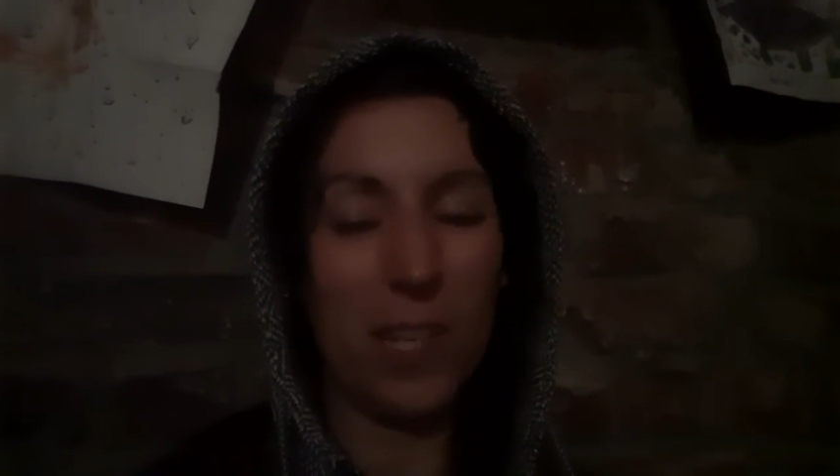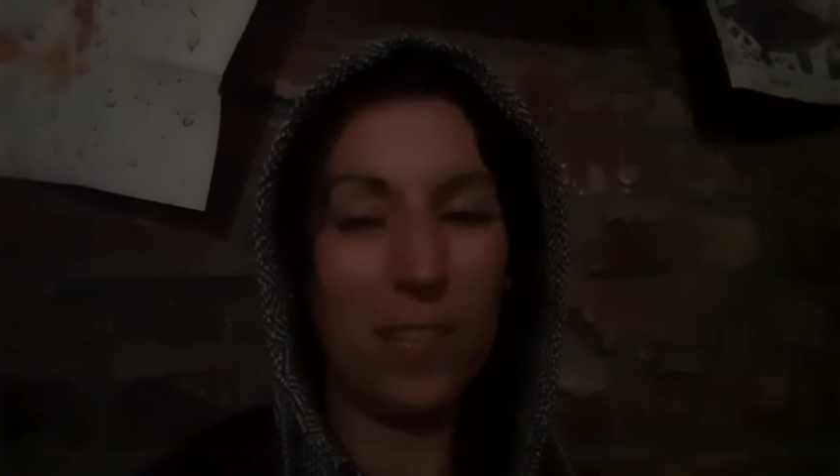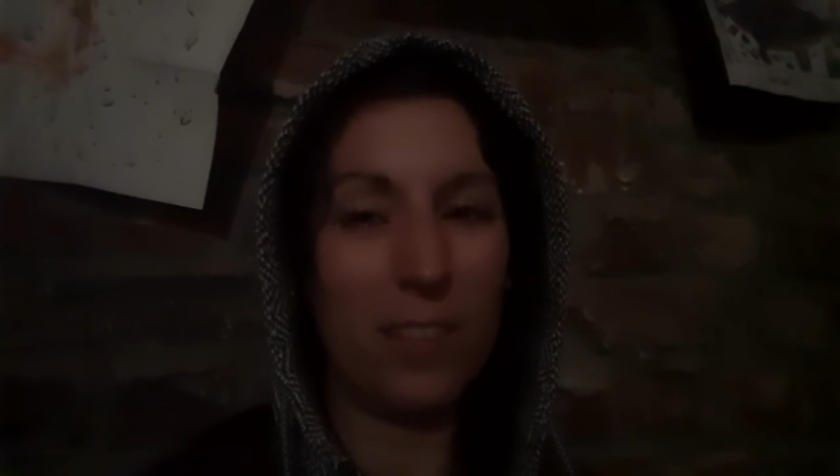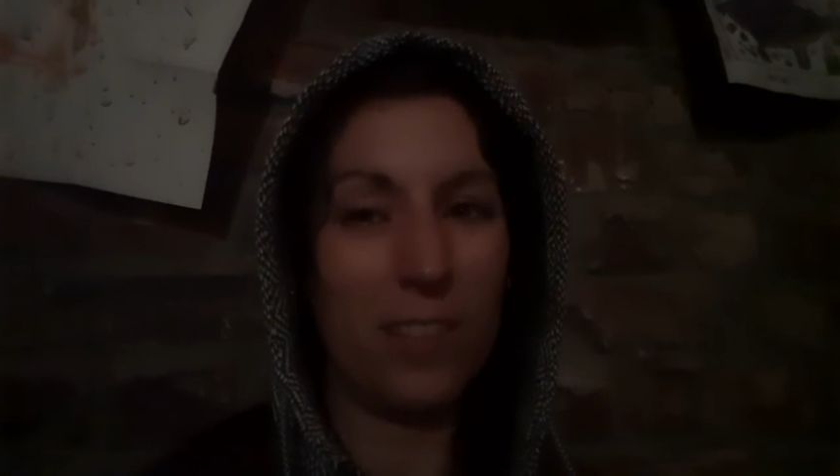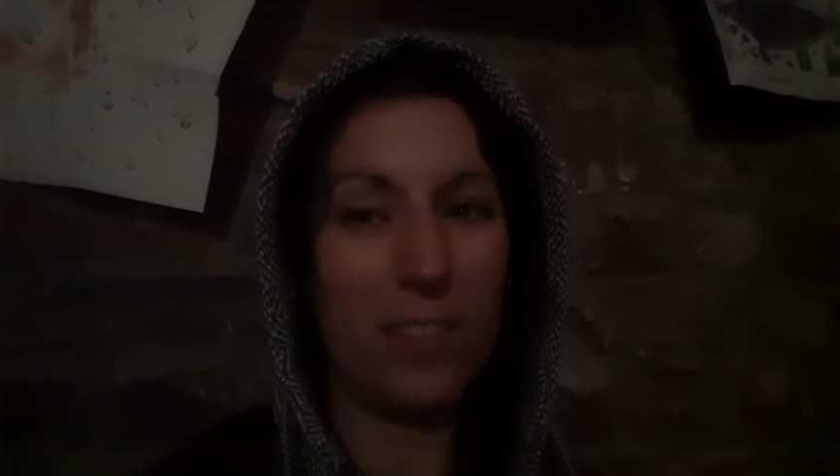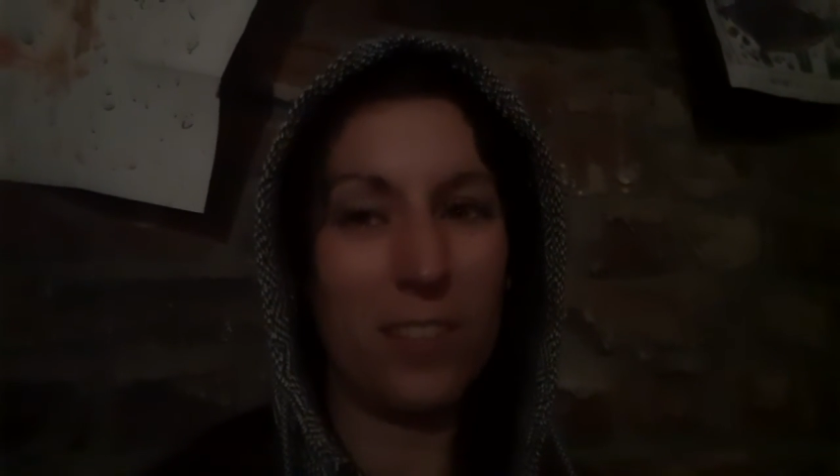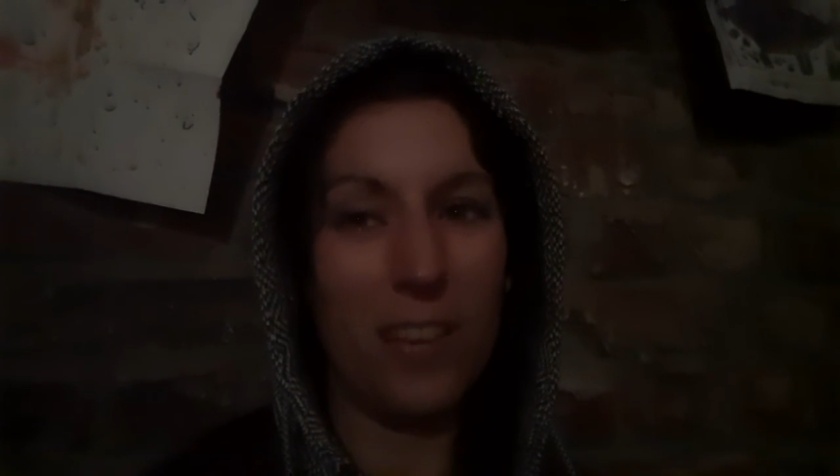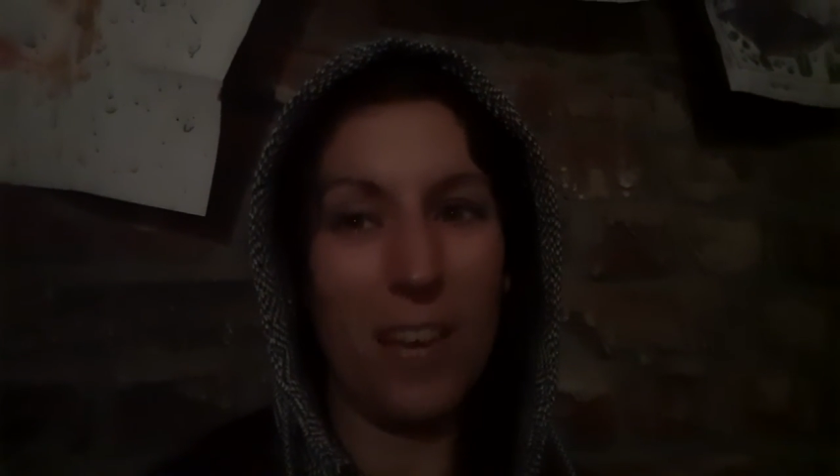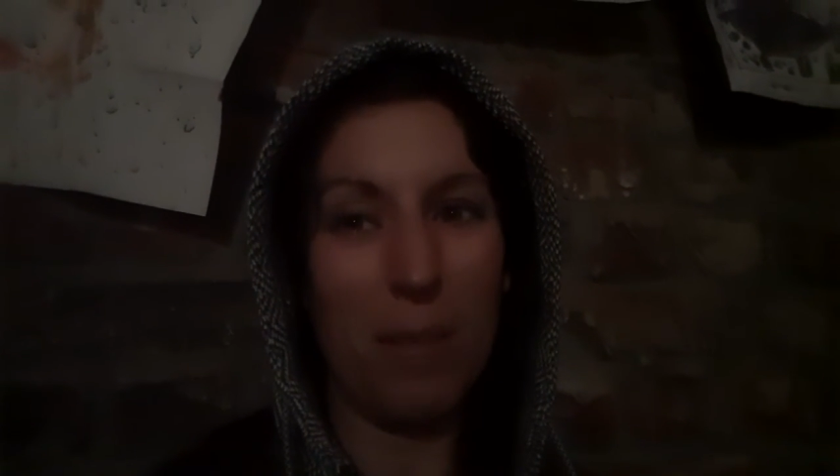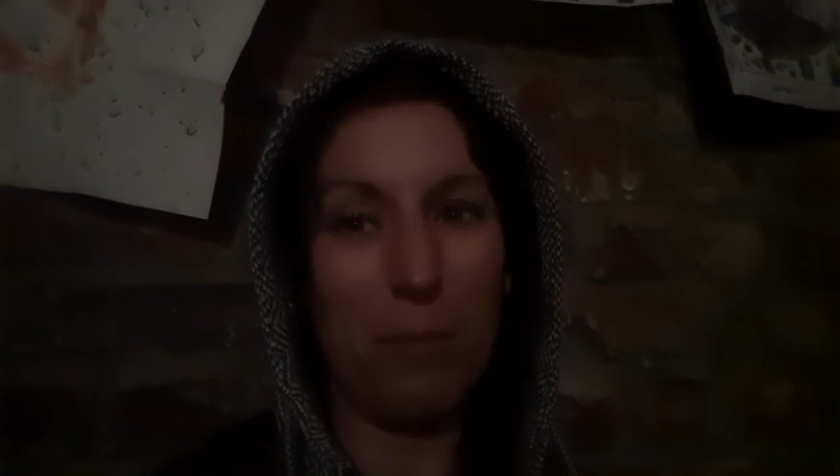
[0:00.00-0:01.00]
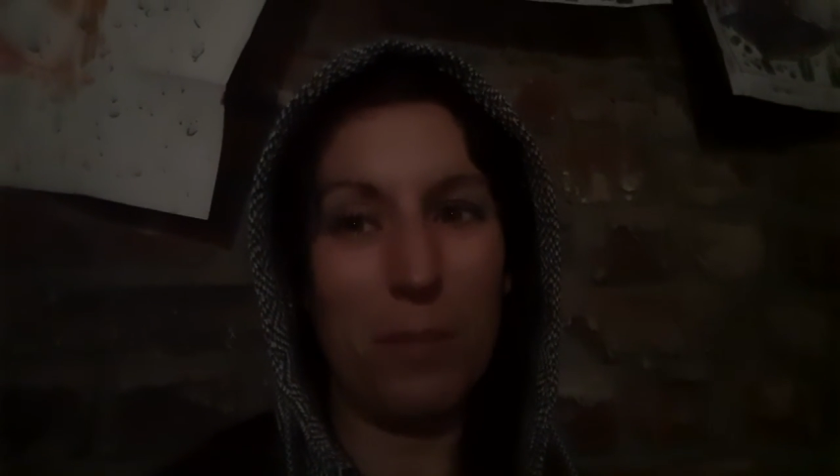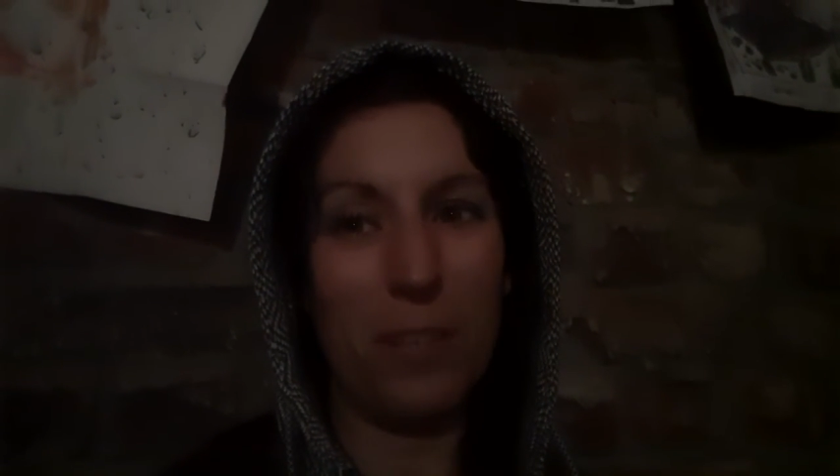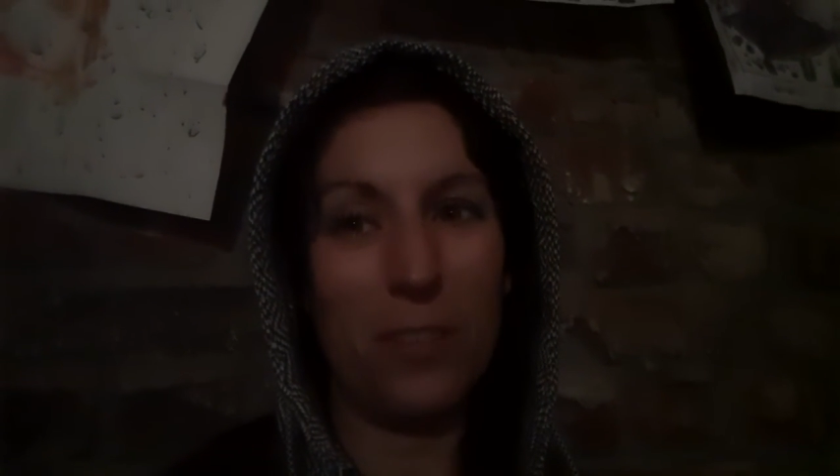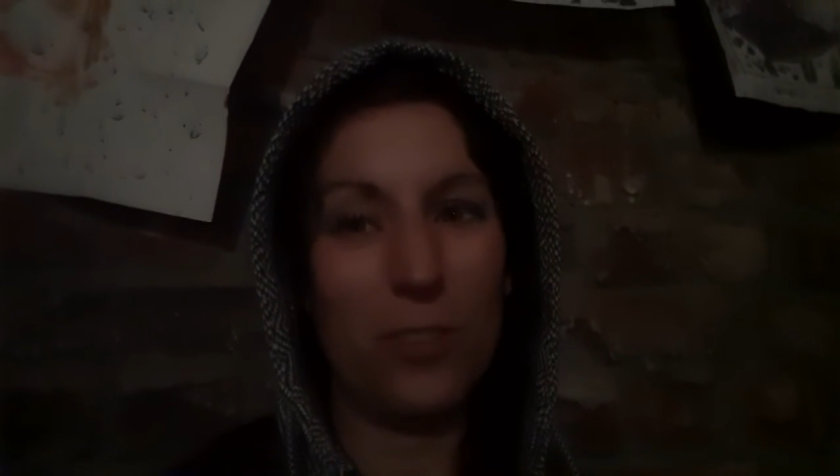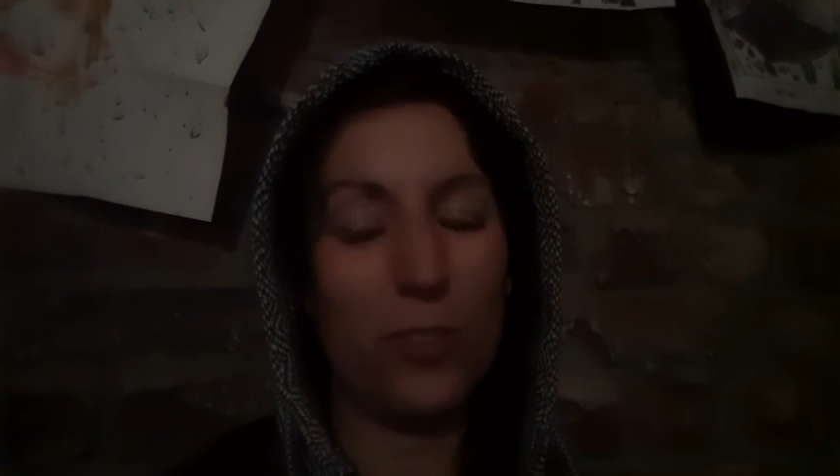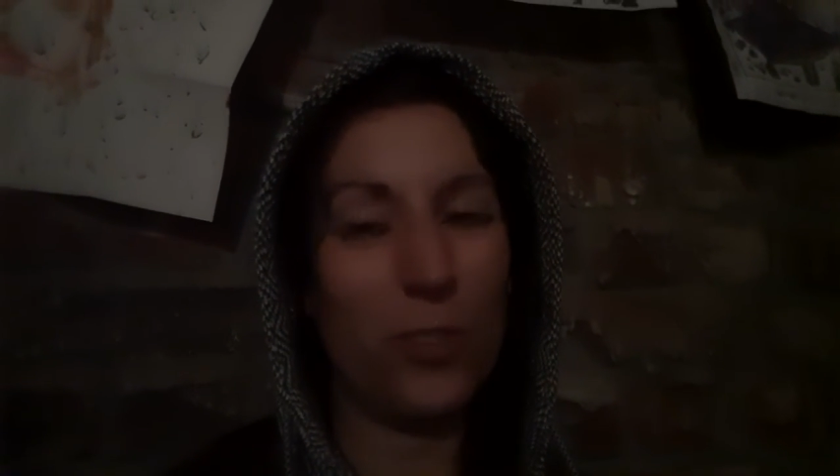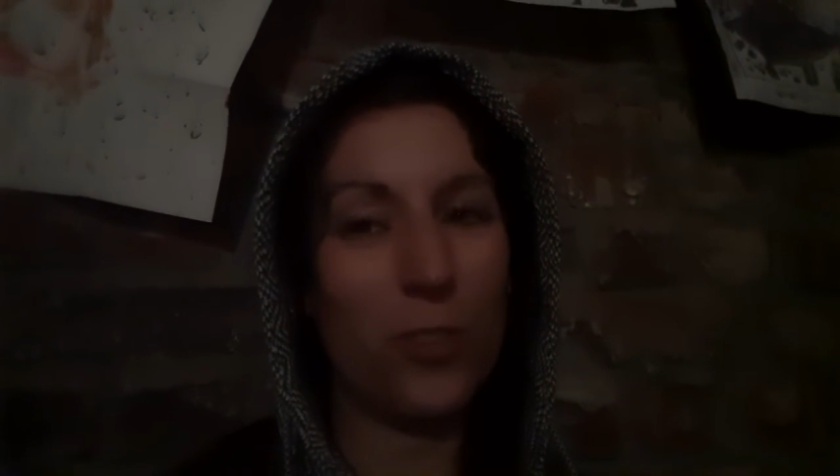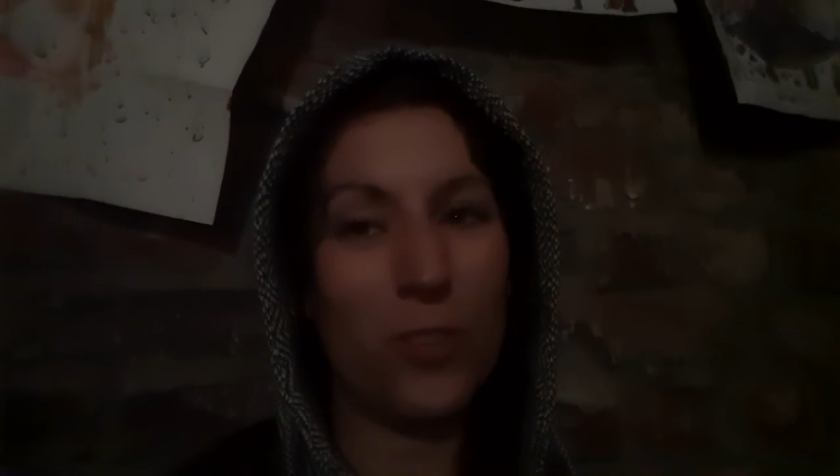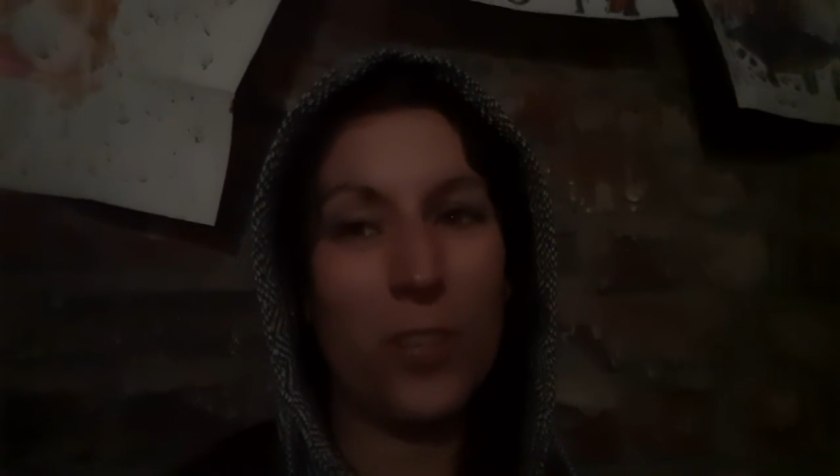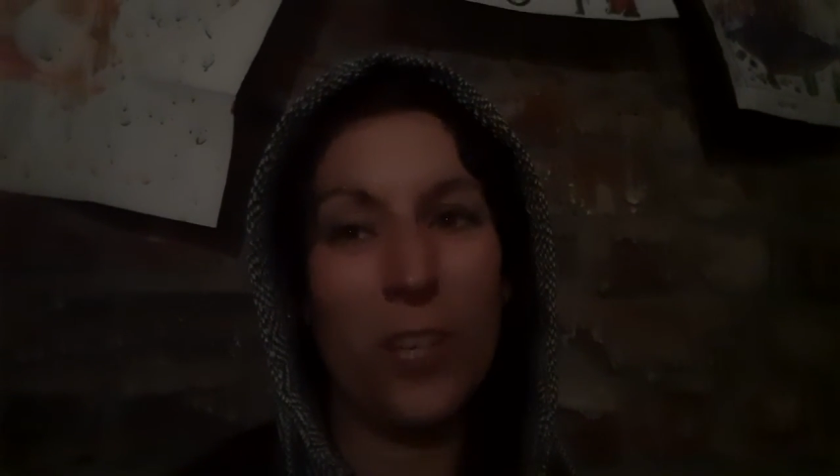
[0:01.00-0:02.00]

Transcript: and this happenings, just